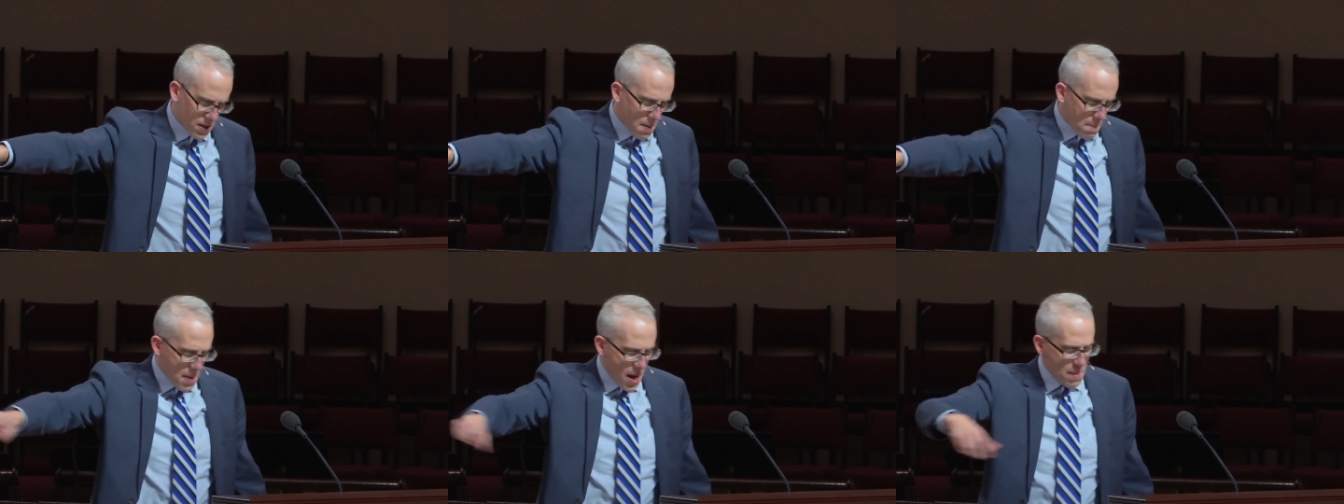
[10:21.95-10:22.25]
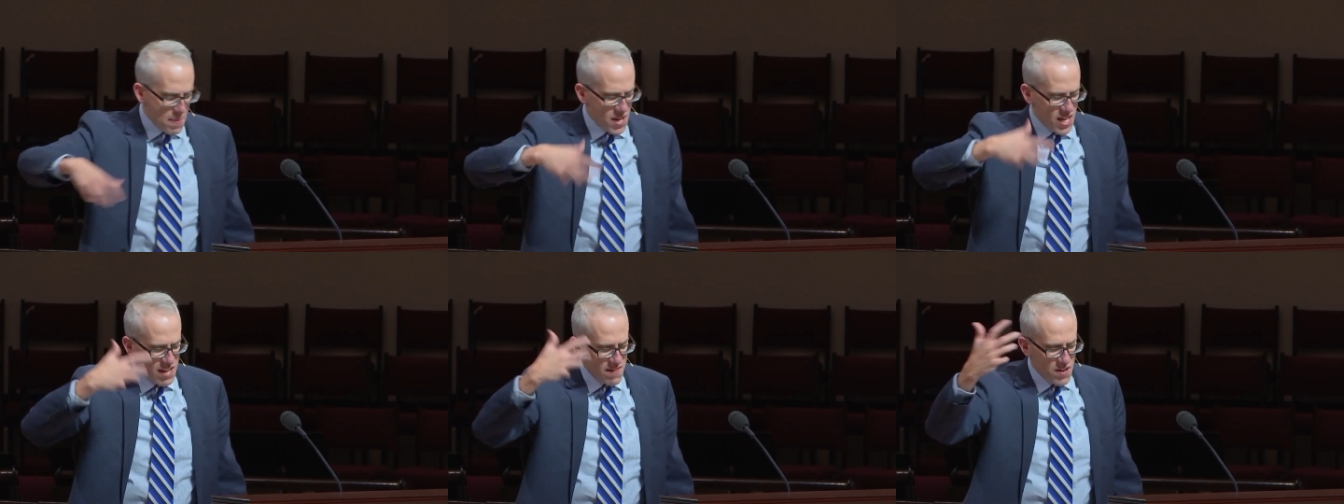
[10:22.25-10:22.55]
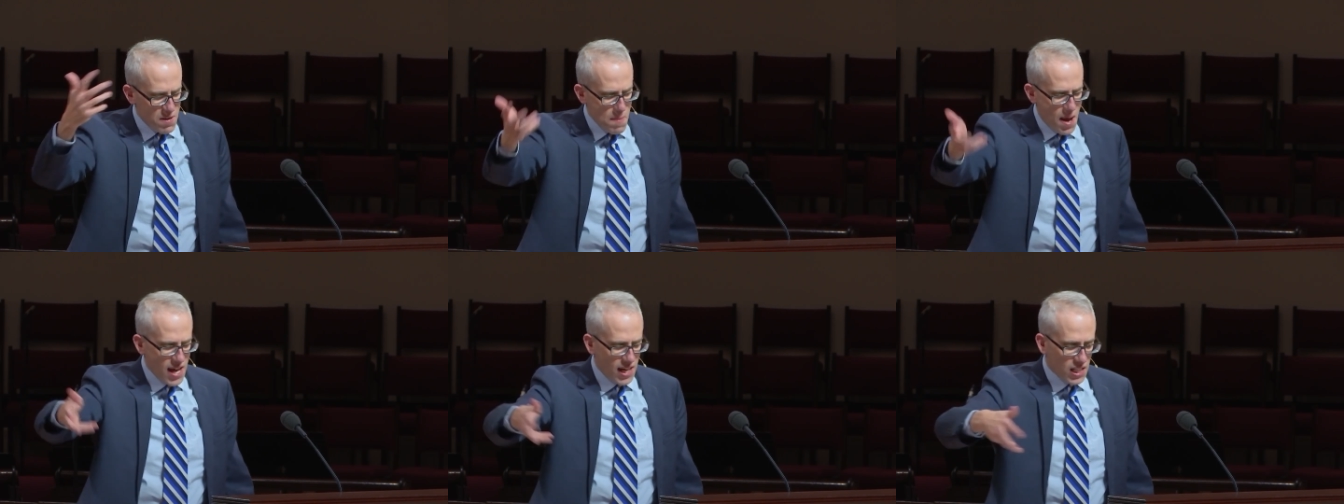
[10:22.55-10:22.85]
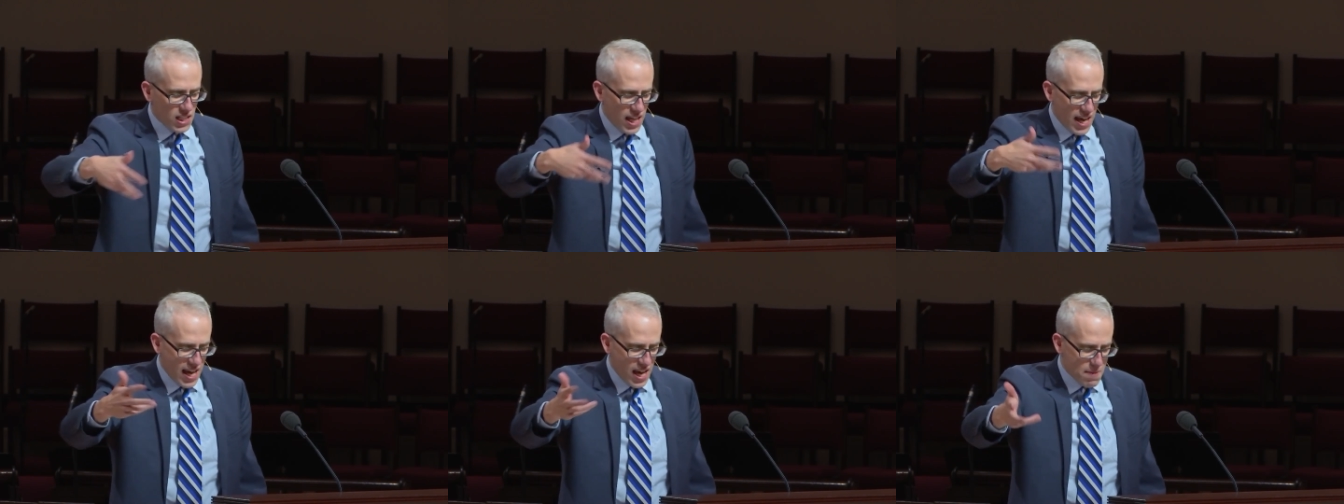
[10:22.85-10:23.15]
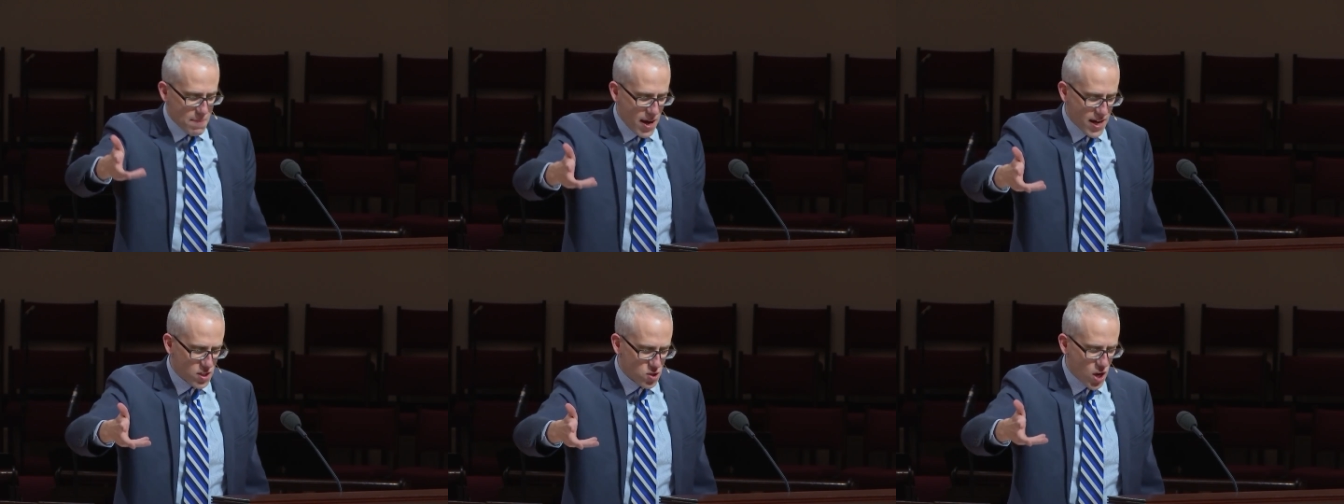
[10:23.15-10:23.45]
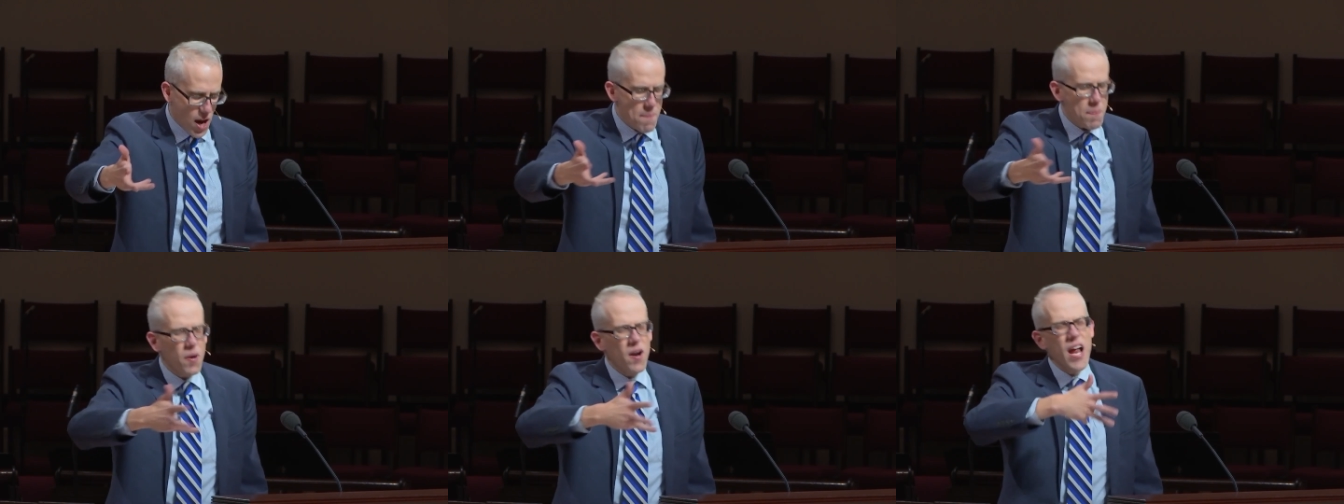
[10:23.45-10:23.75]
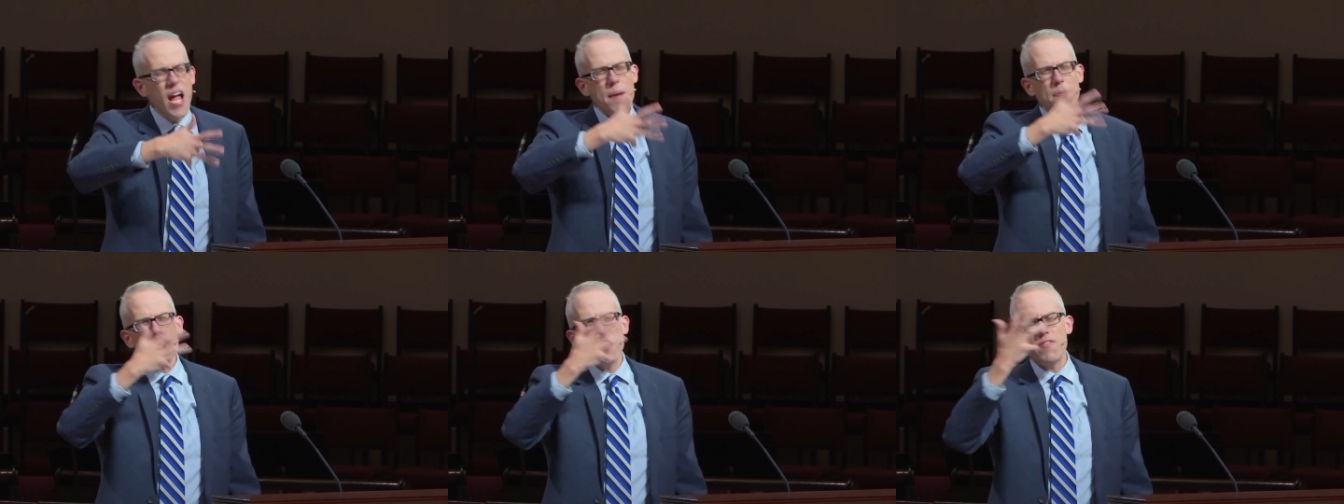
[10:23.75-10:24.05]
maybe even my clan, my tribe,
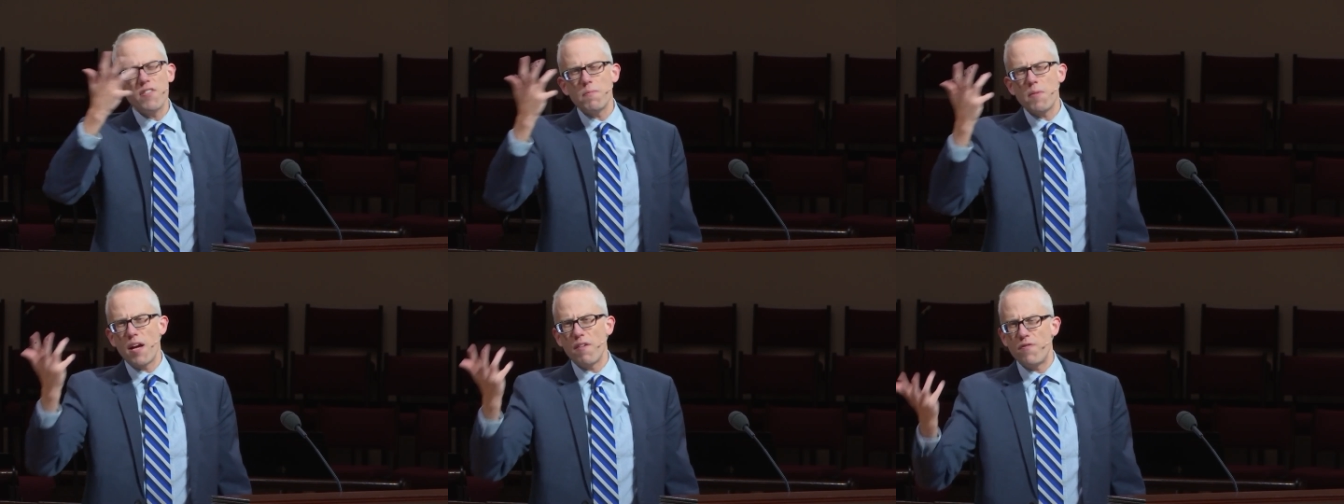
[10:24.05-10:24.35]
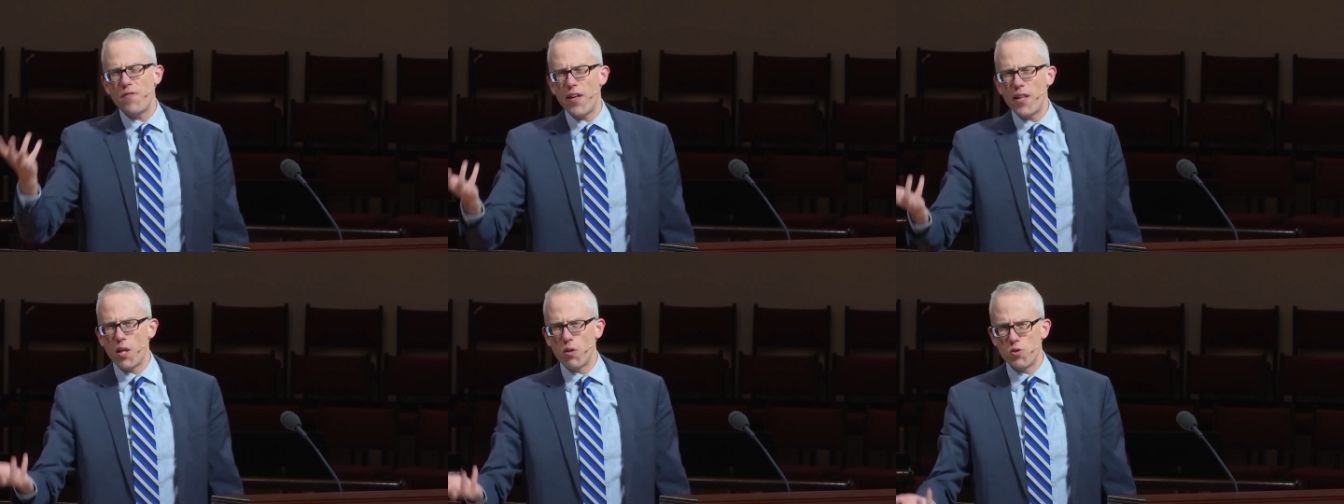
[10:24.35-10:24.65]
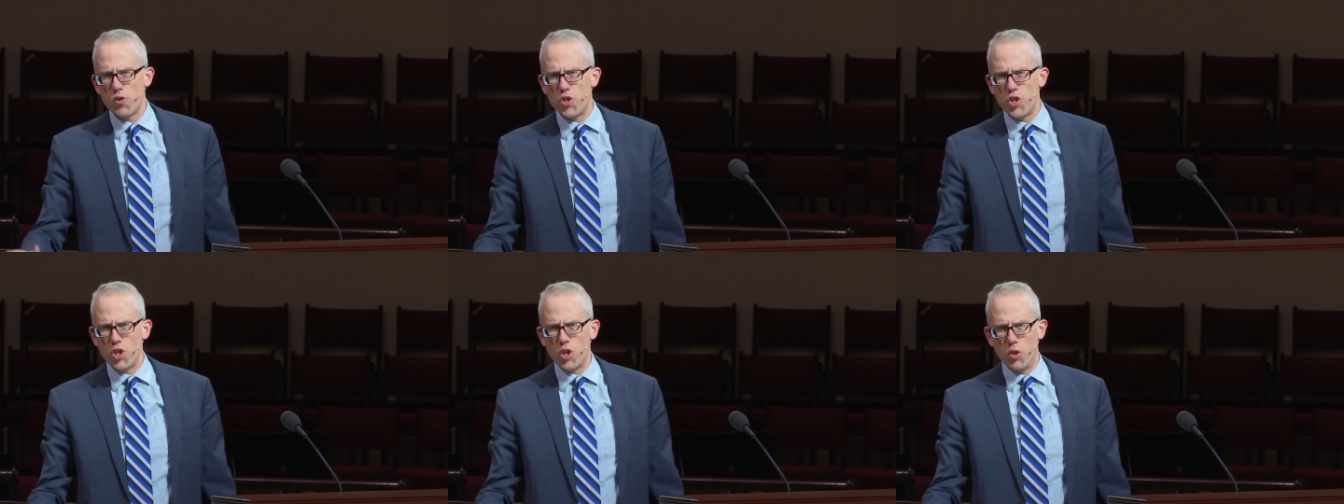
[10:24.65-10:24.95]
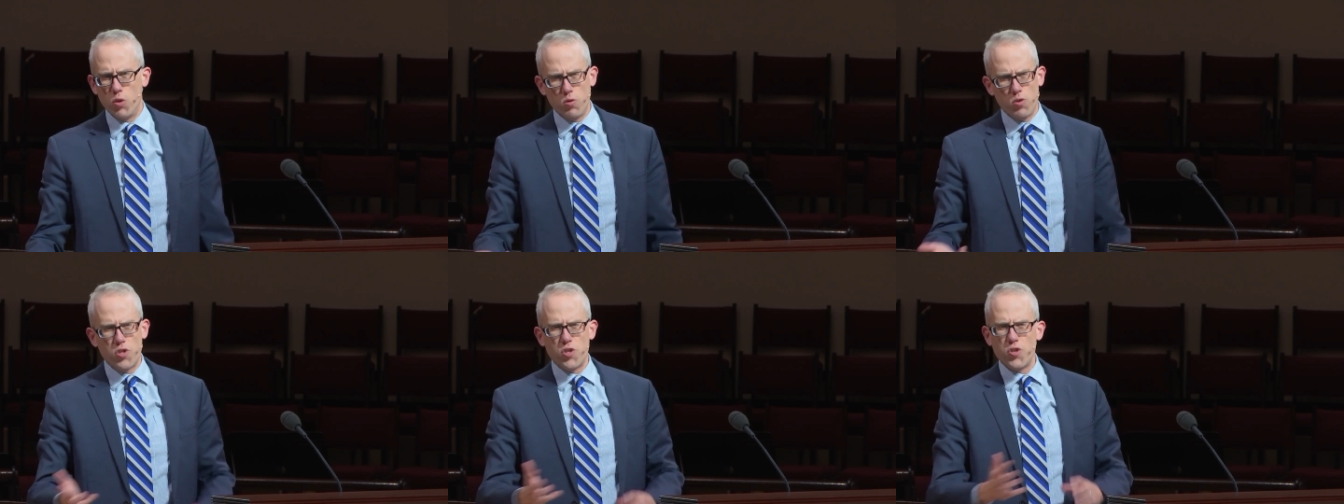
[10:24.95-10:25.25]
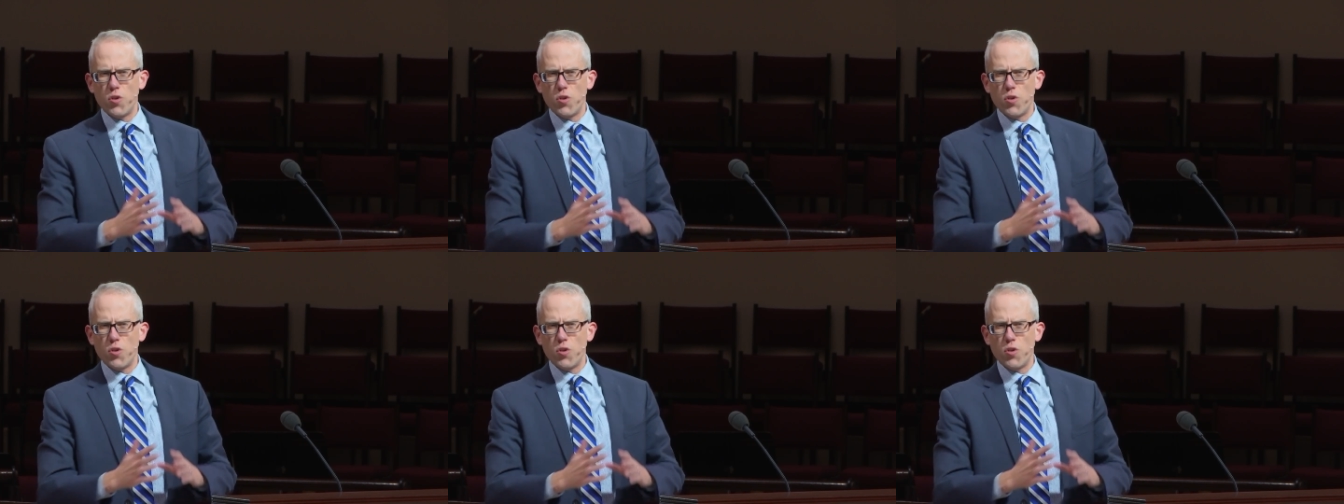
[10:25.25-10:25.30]
perhaps even my fellow Jews.